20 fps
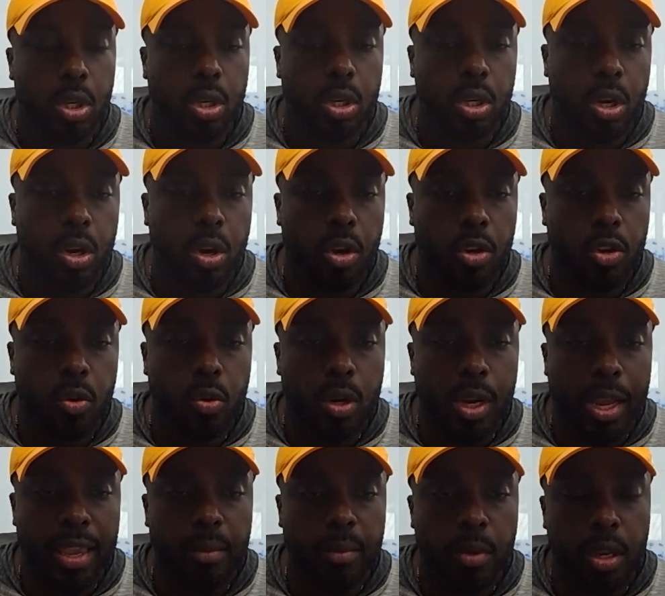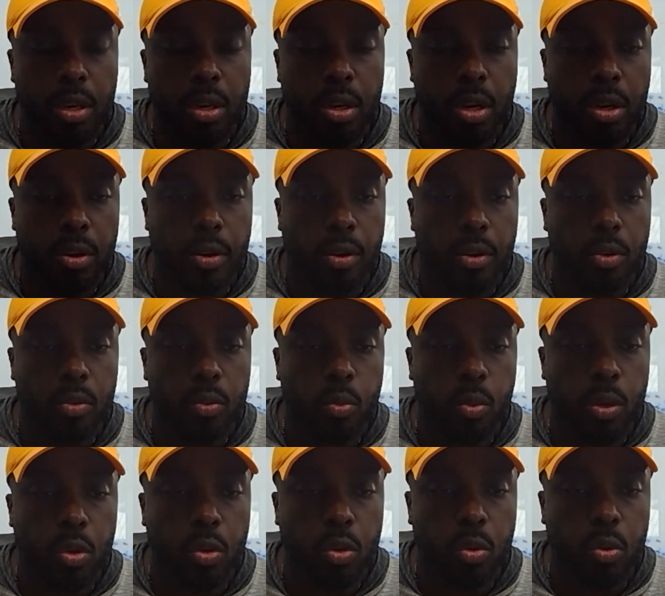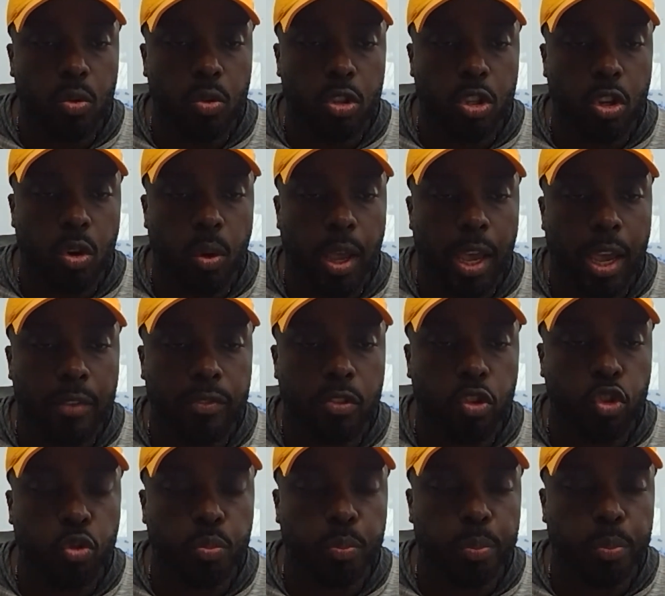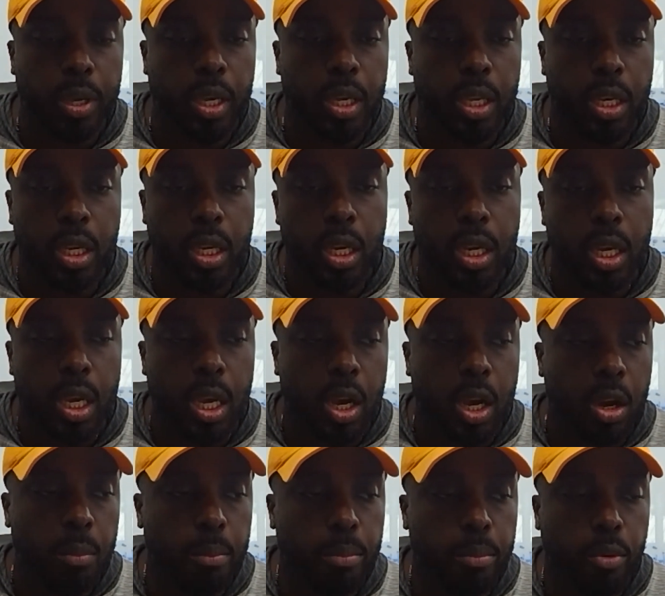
you know, you name it, you know, when you don't have to spin and